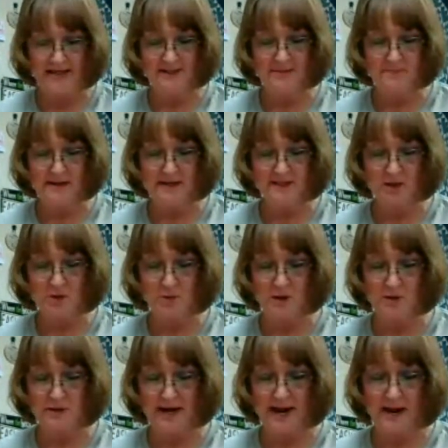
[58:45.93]
to miss
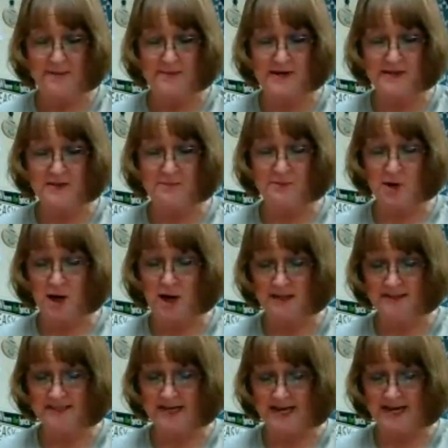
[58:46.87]
Quilt-Cam in the
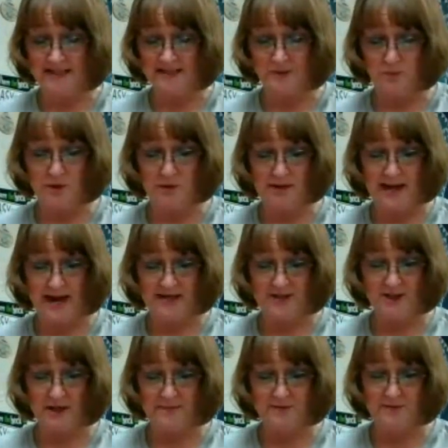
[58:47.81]
process. We'll catch
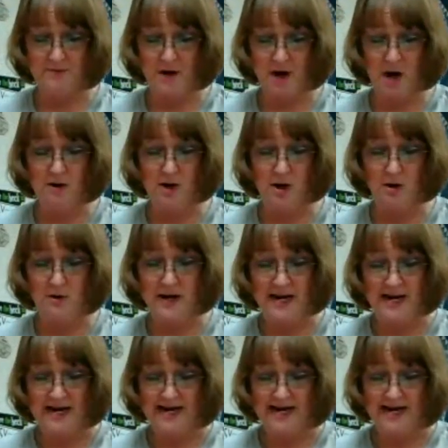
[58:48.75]
up tomorrow.